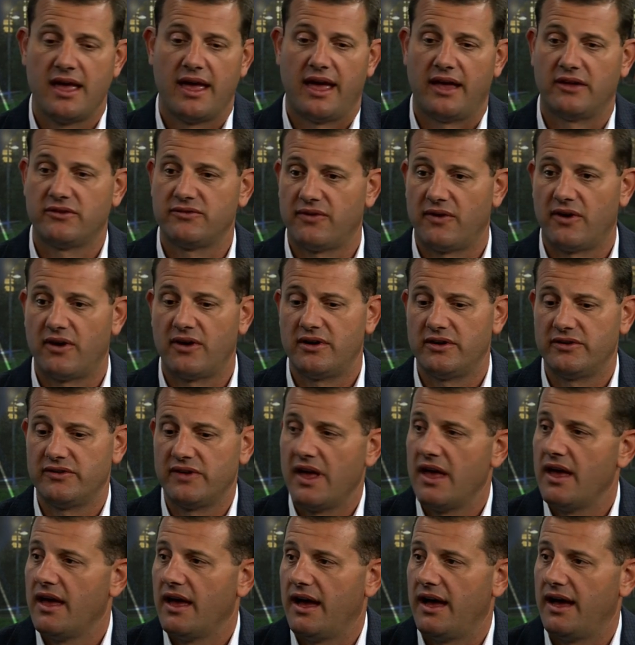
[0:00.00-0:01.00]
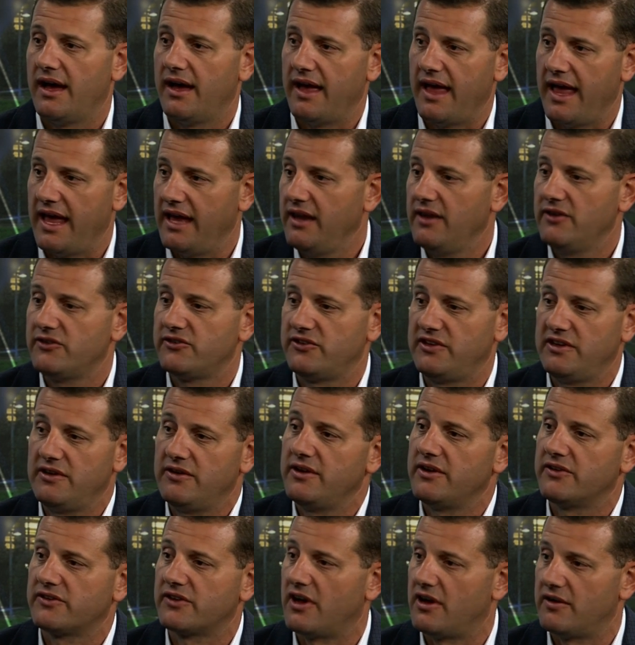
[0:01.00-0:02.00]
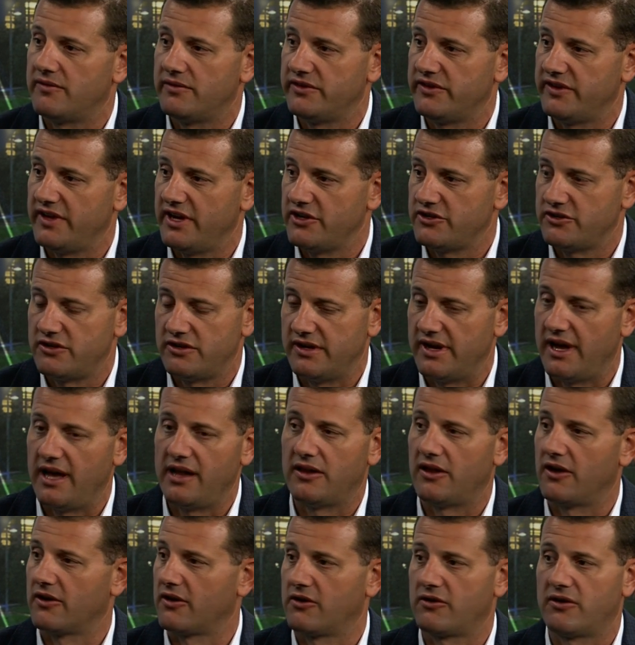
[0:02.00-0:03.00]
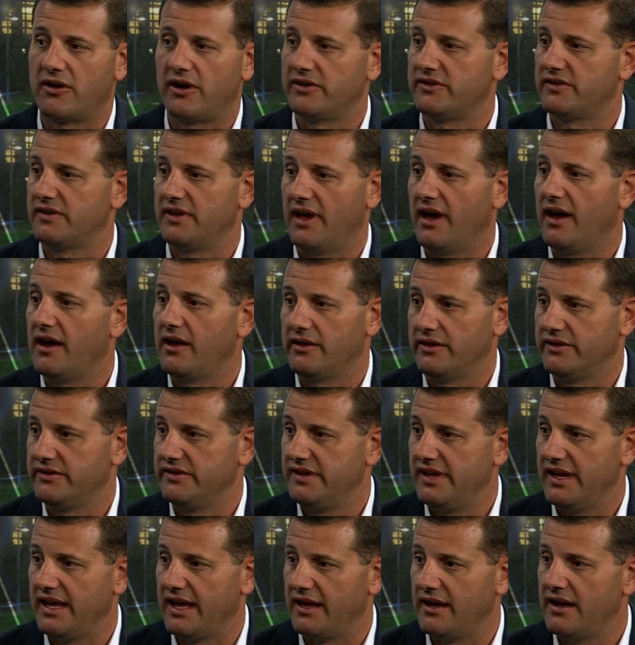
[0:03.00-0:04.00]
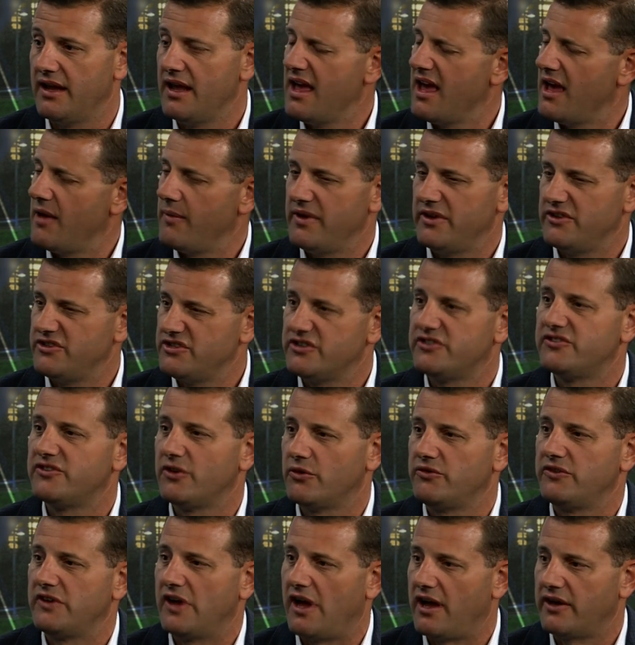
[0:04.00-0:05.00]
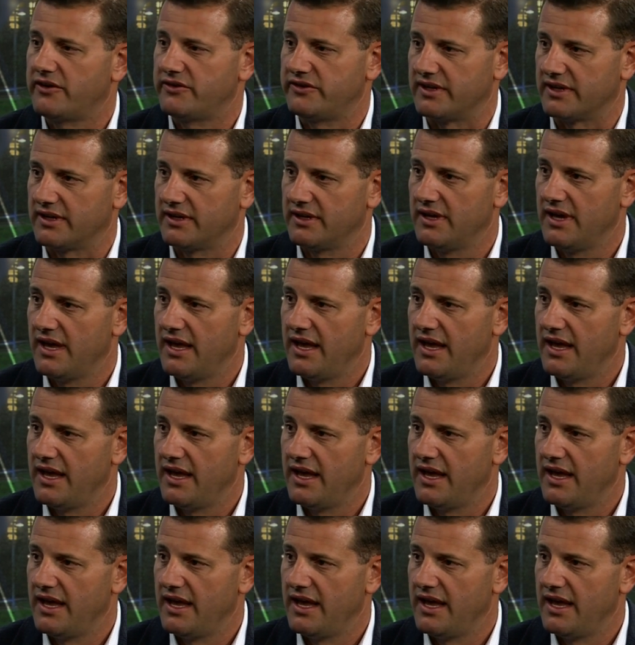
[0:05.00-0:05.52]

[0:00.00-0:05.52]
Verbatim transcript: As far as uh, any serious conversation or dialogue across the aisle is dead. I mean, it's just so toxic.